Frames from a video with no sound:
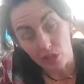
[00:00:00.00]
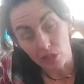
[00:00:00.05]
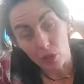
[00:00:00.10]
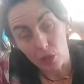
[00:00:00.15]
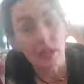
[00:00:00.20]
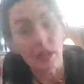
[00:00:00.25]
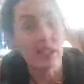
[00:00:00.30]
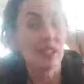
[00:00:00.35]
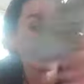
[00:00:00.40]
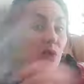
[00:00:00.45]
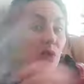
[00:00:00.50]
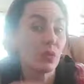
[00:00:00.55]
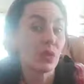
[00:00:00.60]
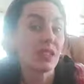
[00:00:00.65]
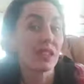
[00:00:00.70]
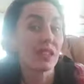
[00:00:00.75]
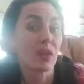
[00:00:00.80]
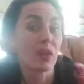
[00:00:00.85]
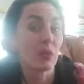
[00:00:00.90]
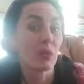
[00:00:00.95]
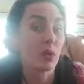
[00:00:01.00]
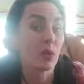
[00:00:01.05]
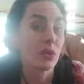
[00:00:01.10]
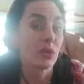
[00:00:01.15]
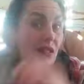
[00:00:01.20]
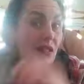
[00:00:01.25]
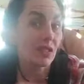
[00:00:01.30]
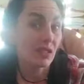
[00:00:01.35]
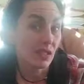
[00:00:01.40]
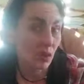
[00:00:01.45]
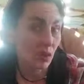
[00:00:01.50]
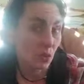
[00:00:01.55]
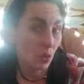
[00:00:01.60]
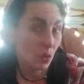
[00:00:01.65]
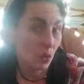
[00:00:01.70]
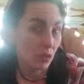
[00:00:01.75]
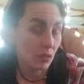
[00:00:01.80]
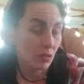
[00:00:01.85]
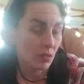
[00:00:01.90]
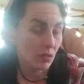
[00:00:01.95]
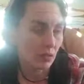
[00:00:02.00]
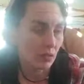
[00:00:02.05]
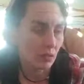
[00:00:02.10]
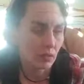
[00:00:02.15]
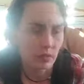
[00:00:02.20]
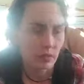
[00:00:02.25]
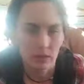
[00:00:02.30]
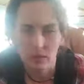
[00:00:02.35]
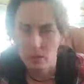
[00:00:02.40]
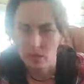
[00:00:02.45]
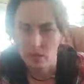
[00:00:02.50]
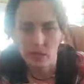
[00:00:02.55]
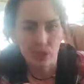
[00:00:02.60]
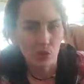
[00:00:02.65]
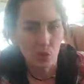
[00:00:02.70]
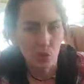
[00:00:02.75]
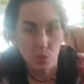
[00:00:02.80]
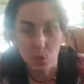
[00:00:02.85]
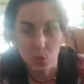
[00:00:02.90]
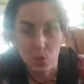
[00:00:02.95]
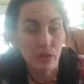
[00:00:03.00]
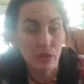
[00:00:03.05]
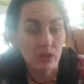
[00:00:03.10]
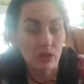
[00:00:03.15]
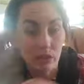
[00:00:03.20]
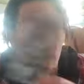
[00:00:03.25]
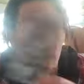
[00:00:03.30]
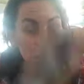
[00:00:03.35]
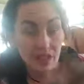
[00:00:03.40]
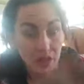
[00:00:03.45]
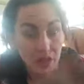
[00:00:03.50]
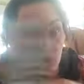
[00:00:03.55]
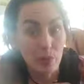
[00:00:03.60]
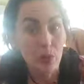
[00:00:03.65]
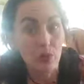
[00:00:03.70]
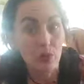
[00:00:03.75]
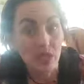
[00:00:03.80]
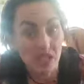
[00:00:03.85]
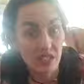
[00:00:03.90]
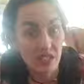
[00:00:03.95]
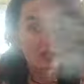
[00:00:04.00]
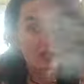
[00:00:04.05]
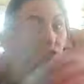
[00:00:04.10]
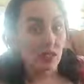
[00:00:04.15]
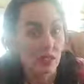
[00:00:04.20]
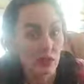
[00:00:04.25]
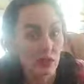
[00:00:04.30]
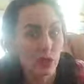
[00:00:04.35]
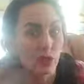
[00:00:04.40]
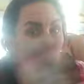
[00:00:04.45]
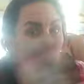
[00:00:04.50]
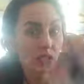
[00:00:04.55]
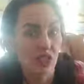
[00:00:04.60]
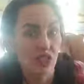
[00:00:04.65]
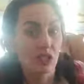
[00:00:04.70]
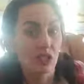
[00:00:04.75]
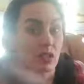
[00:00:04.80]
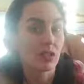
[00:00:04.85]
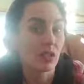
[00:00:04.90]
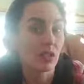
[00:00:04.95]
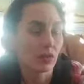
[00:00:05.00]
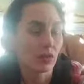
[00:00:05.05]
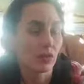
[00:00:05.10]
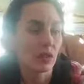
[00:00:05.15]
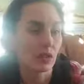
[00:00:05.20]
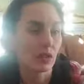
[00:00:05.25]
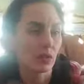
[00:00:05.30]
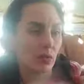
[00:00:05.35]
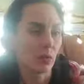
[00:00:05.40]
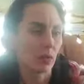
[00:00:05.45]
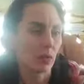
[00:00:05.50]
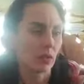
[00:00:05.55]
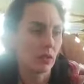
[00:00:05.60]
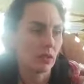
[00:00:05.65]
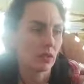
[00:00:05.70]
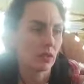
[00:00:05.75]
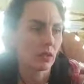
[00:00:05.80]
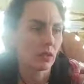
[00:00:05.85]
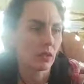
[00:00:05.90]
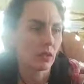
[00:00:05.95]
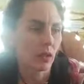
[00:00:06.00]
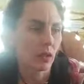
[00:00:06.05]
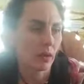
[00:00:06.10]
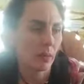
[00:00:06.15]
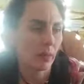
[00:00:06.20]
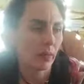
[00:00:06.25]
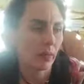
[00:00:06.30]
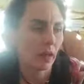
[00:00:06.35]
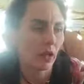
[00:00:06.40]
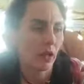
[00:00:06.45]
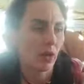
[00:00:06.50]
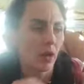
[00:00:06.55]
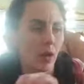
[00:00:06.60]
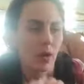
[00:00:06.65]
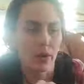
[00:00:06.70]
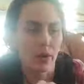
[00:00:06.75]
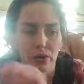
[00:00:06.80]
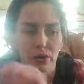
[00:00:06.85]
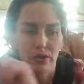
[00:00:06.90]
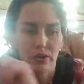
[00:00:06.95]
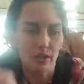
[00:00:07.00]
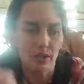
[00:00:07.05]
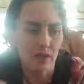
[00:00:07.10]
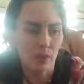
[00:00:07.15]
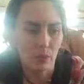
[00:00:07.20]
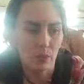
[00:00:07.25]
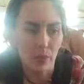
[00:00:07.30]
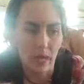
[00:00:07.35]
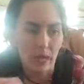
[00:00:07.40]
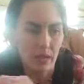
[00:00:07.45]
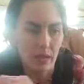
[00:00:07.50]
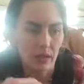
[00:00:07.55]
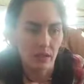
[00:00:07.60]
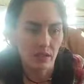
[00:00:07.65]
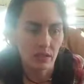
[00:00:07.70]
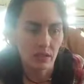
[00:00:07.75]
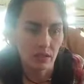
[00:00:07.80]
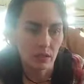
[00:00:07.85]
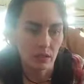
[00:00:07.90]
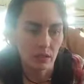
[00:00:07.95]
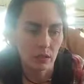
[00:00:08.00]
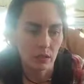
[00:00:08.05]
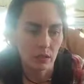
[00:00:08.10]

going in with ceremonies as well, not rituals, ceremonies, traditions of ceremonies, honoring the past.